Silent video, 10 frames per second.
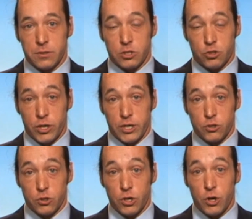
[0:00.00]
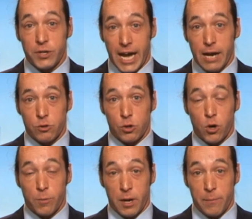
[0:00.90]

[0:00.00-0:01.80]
Australians who currently have glaucoma.